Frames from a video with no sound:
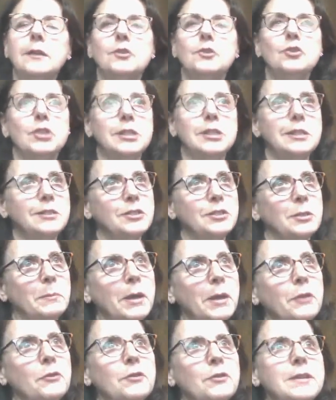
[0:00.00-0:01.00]
and she did some
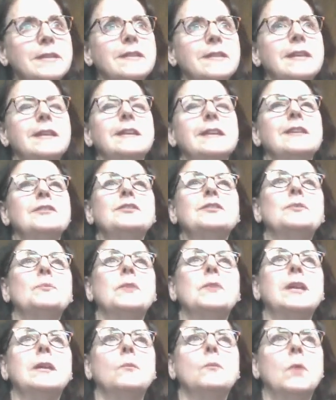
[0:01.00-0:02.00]
other things, and
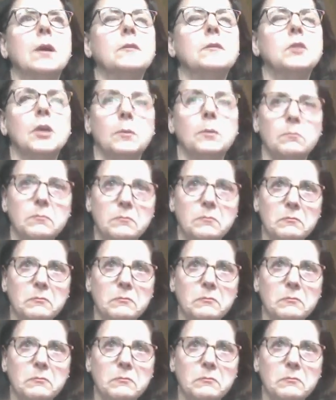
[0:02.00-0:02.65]
we wound up